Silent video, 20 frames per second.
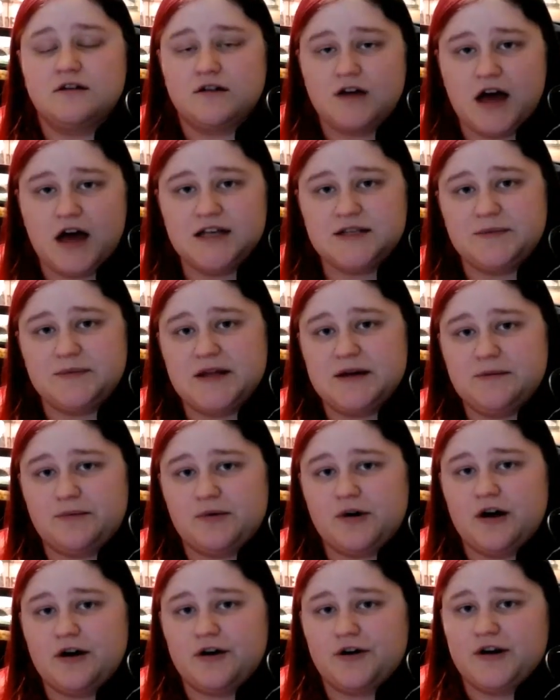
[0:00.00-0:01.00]
cosplay
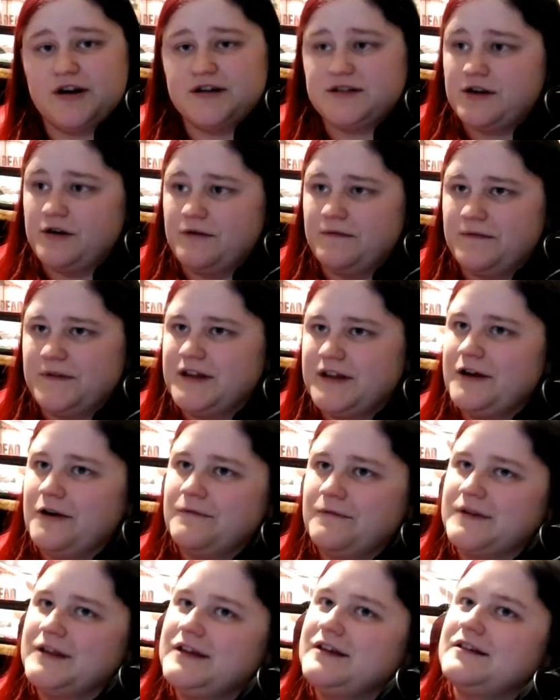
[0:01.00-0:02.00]
progress, hopefully,
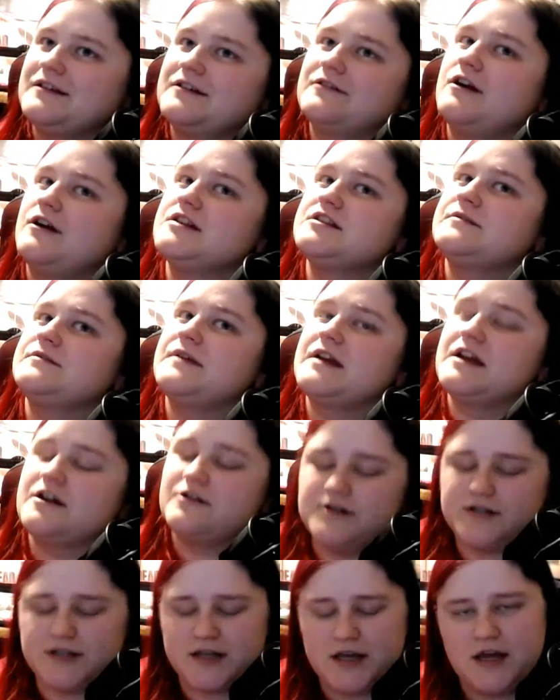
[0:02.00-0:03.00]
cross the
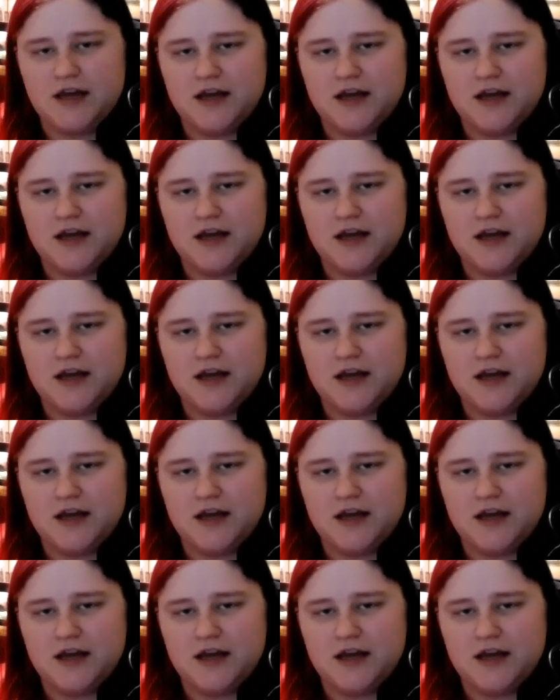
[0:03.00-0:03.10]
fingers.